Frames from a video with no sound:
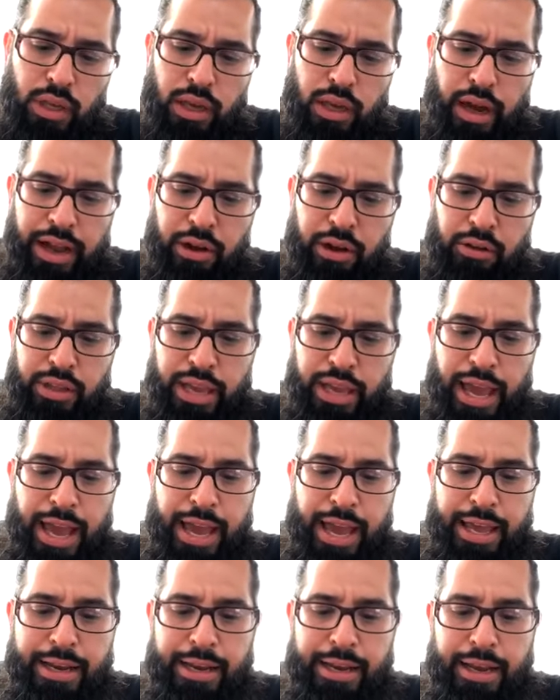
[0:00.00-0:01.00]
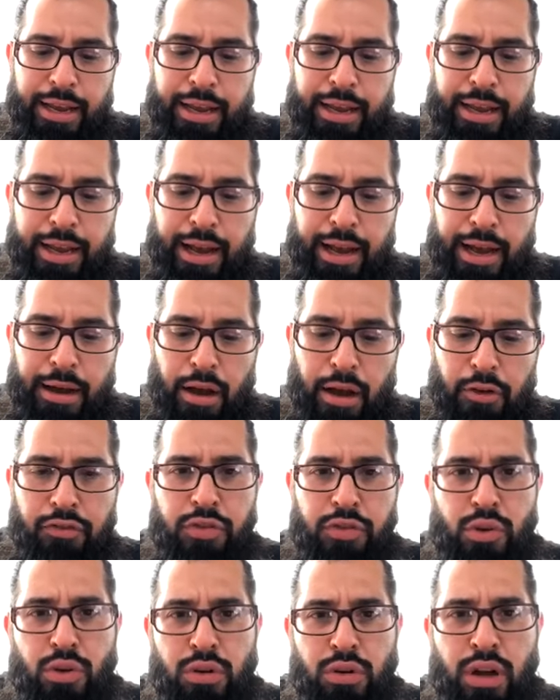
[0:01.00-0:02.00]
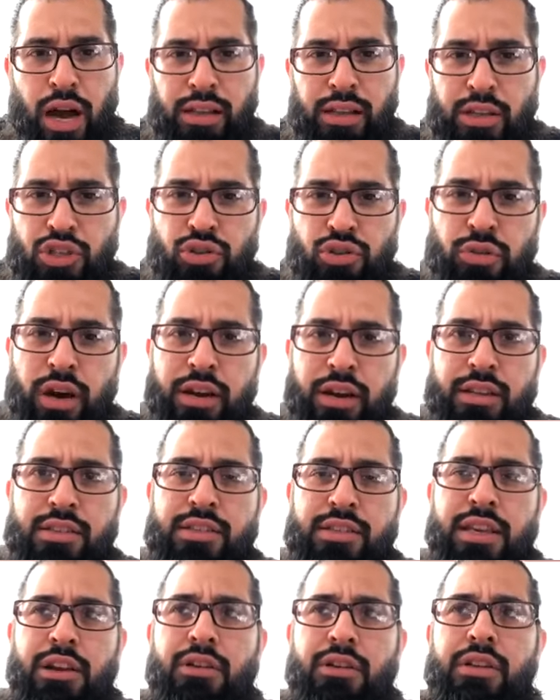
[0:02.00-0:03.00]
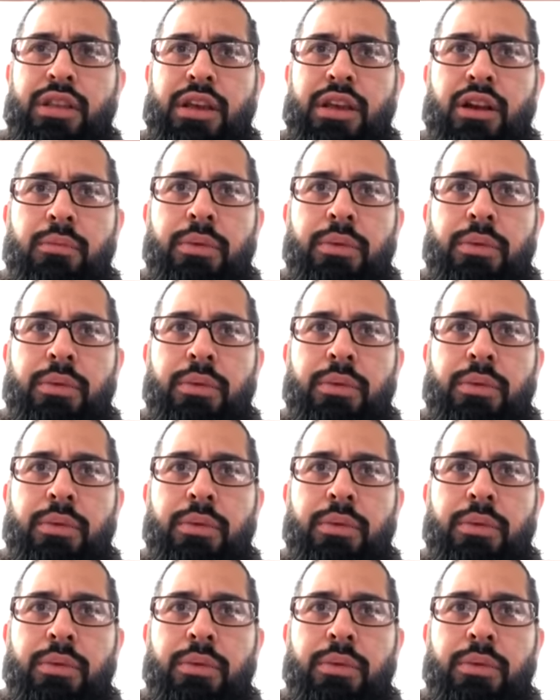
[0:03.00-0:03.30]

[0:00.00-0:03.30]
I only had a, a few college credits here and there,